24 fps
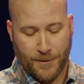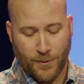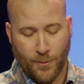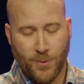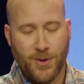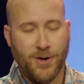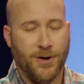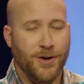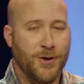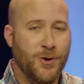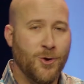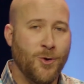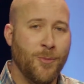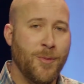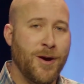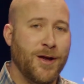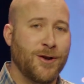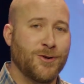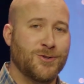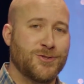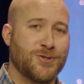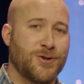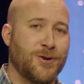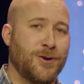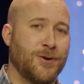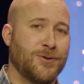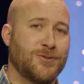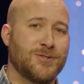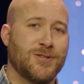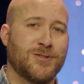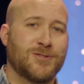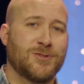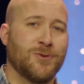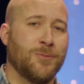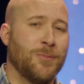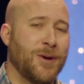We are a No Matter church.
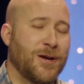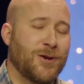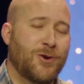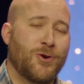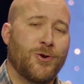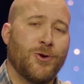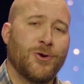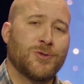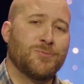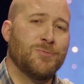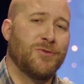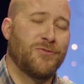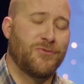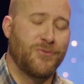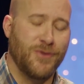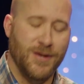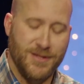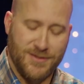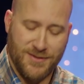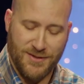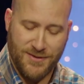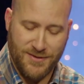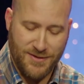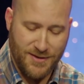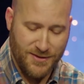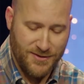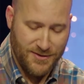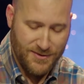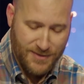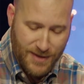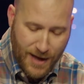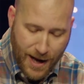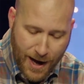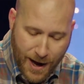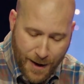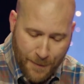And so my encouragement, friends, is this.
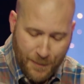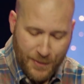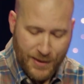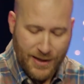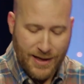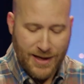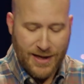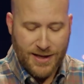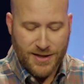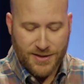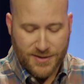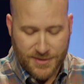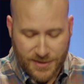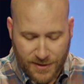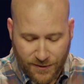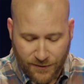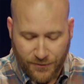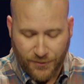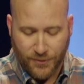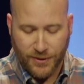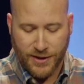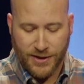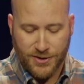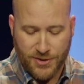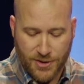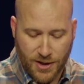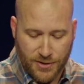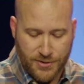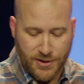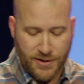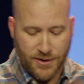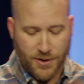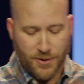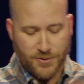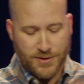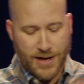Stop sinfully
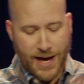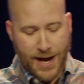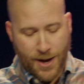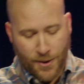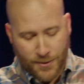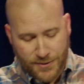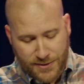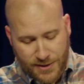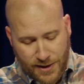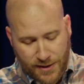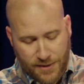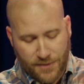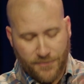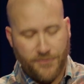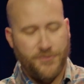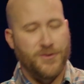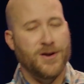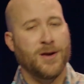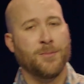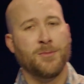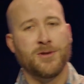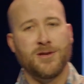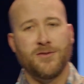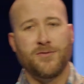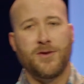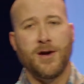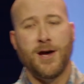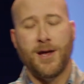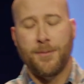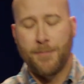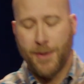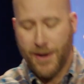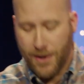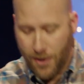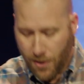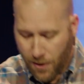judging those outside the family of
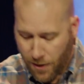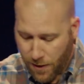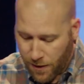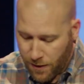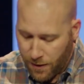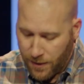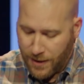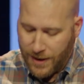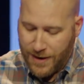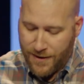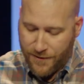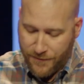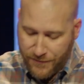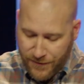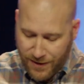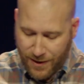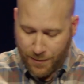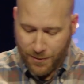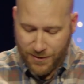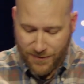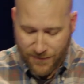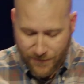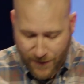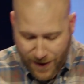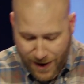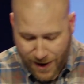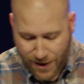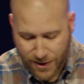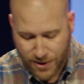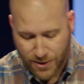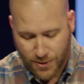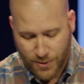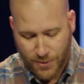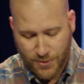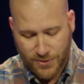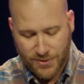God by our family
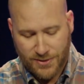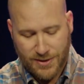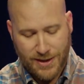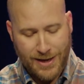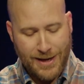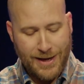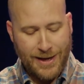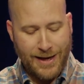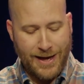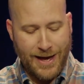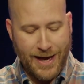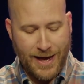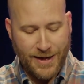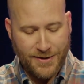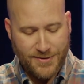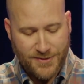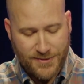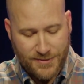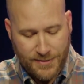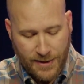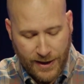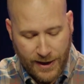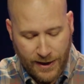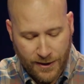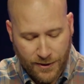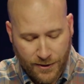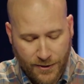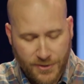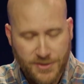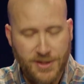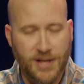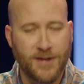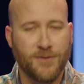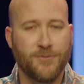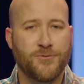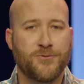values and
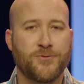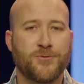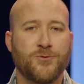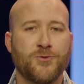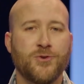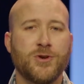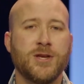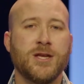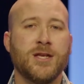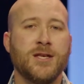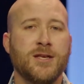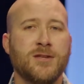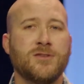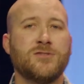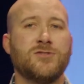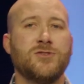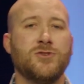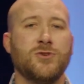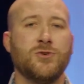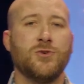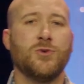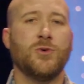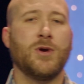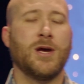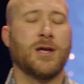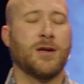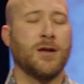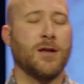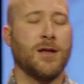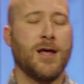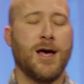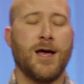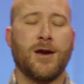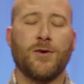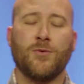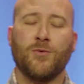standards. It frees you in a
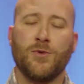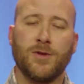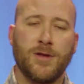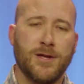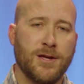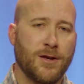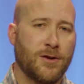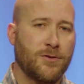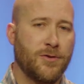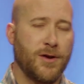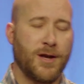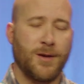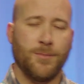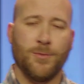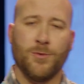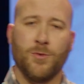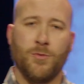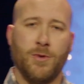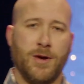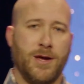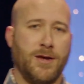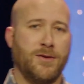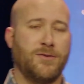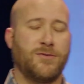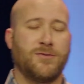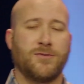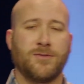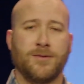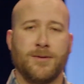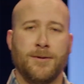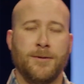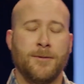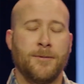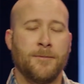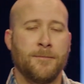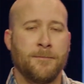lot of really incredible ways.
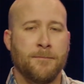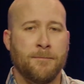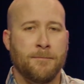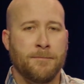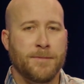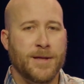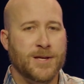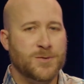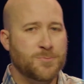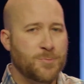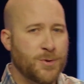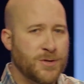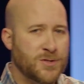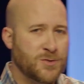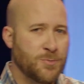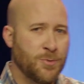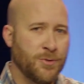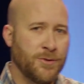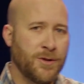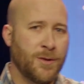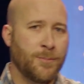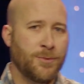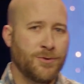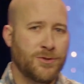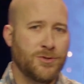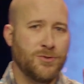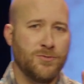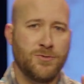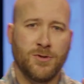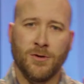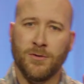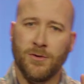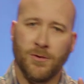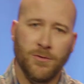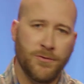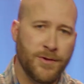That's principle number two.
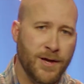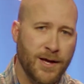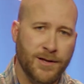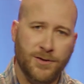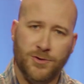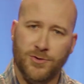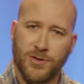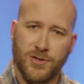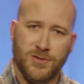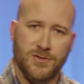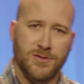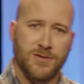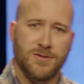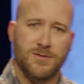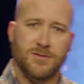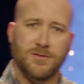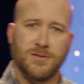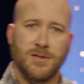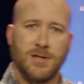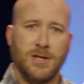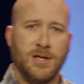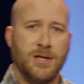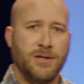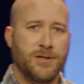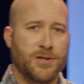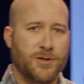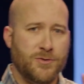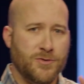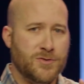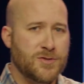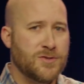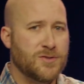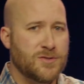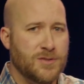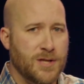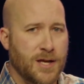Don't hold non-Christians to
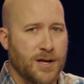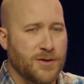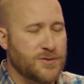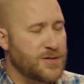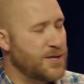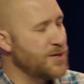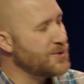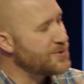Christian standards.